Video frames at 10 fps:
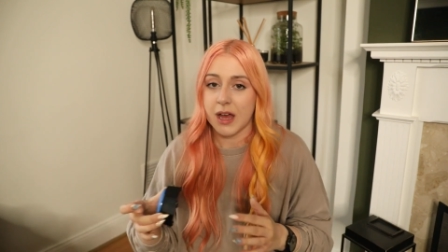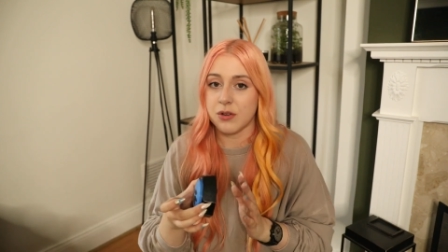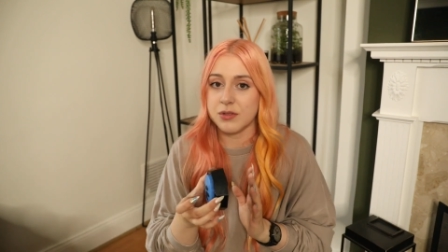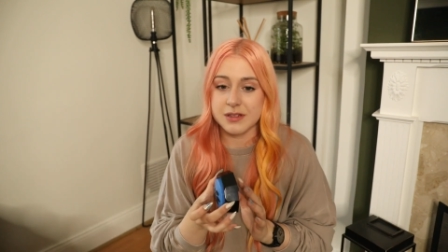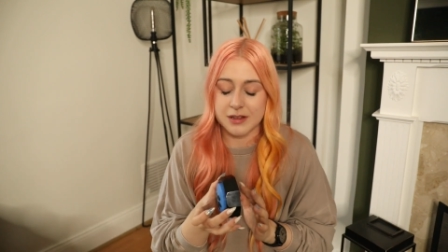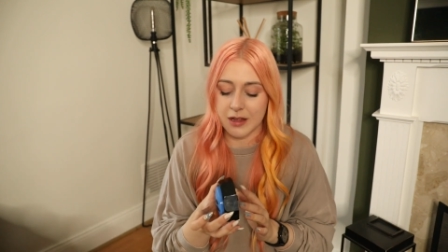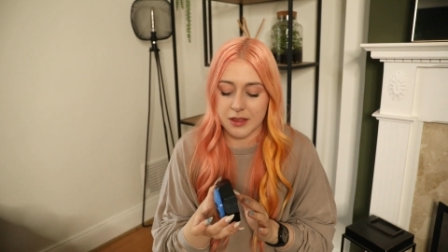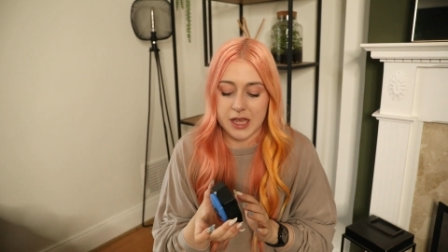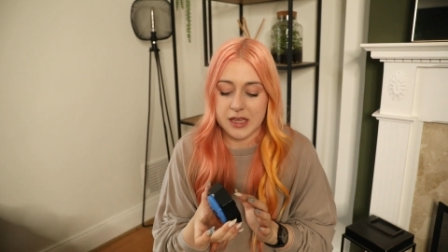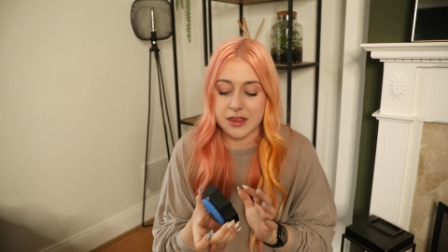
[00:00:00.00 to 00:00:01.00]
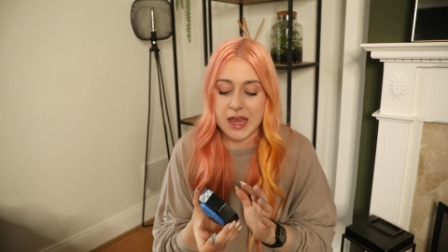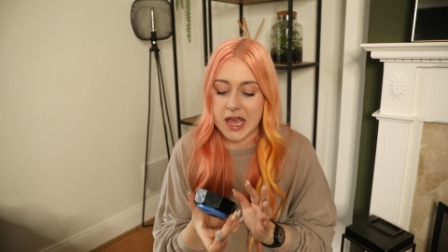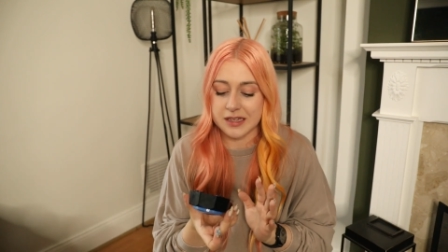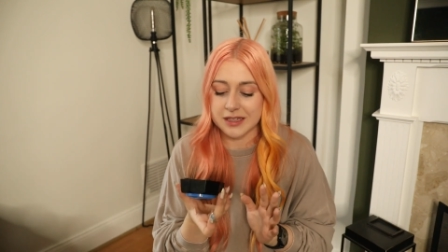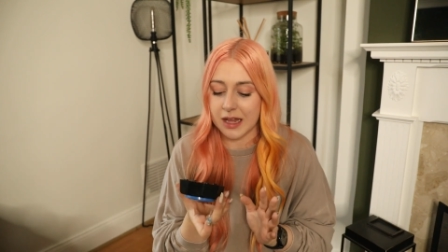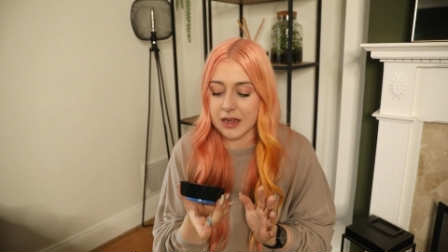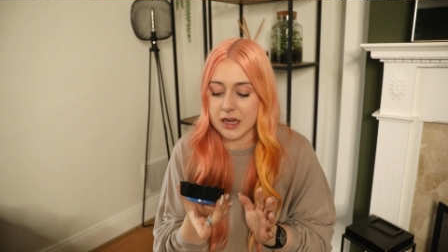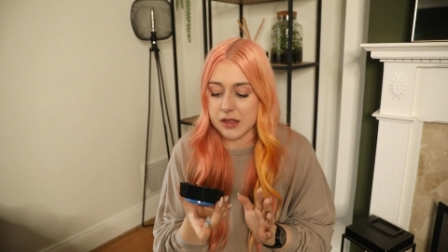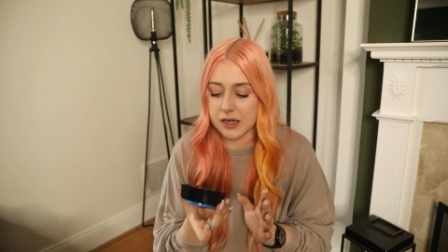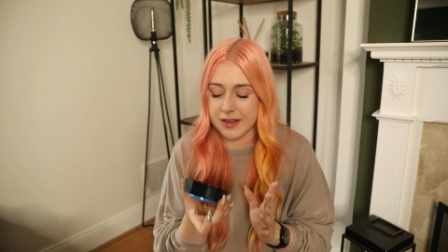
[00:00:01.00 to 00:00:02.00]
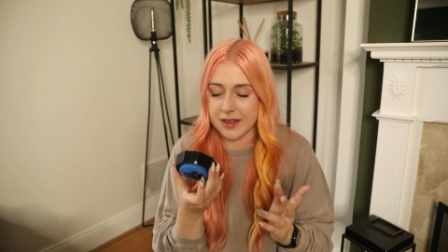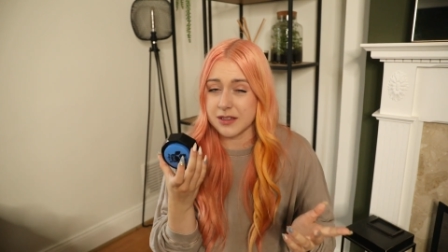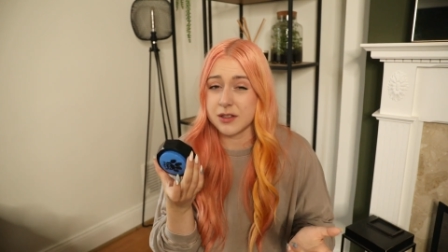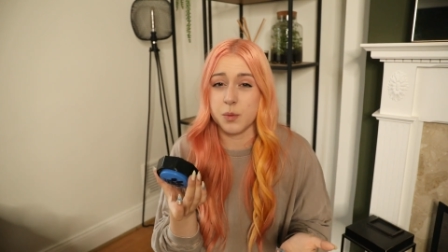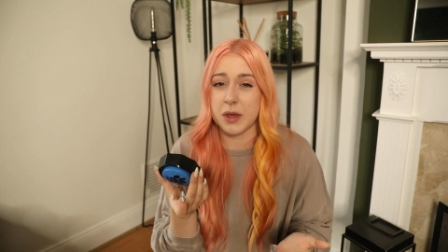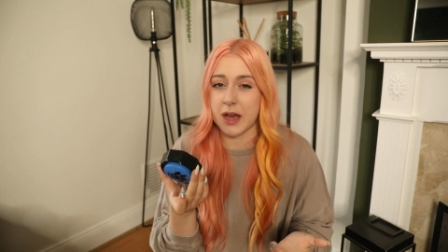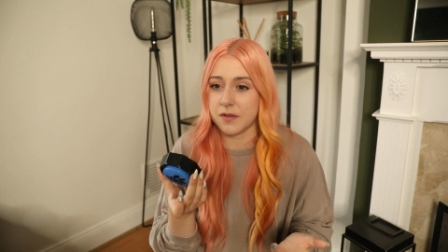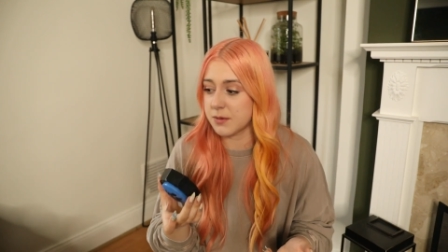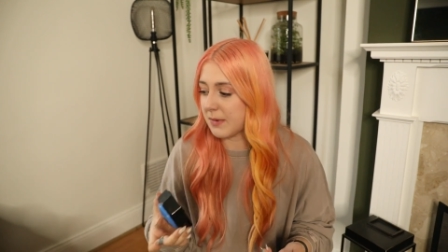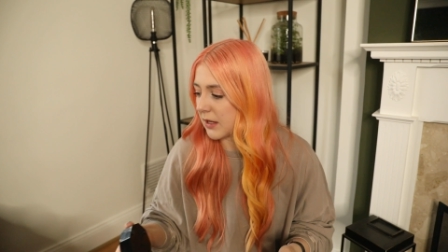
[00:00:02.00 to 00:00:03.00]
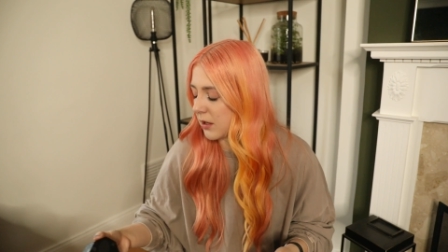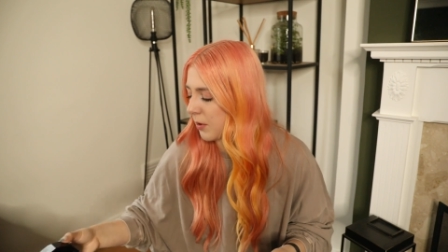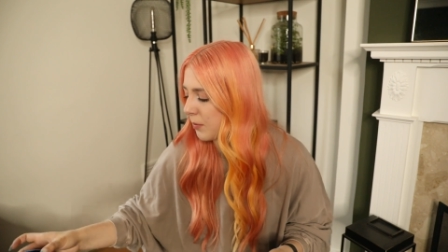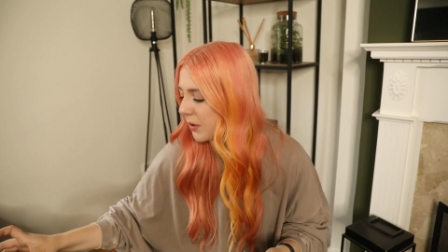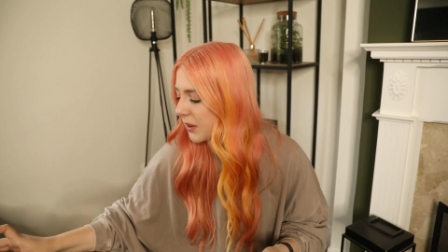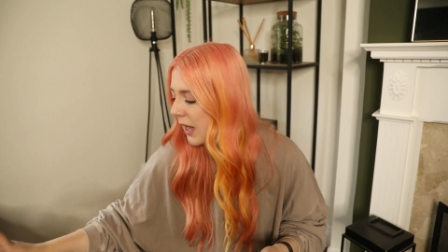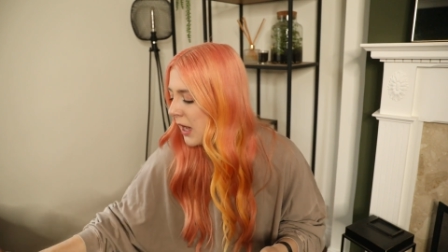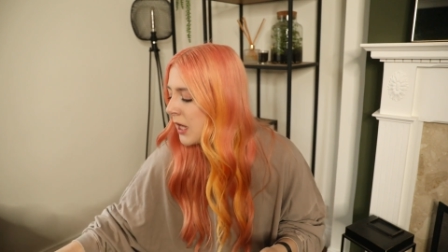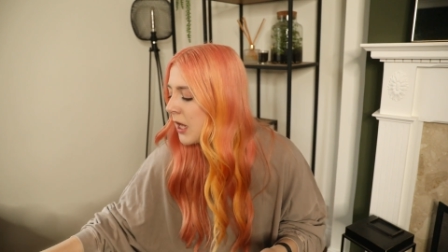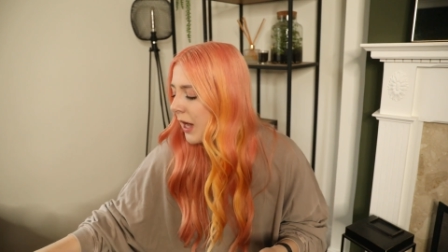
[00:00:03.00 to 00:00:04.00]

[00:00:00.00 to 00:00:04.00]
I don't think they sell anything like that, so we have to might come up with that.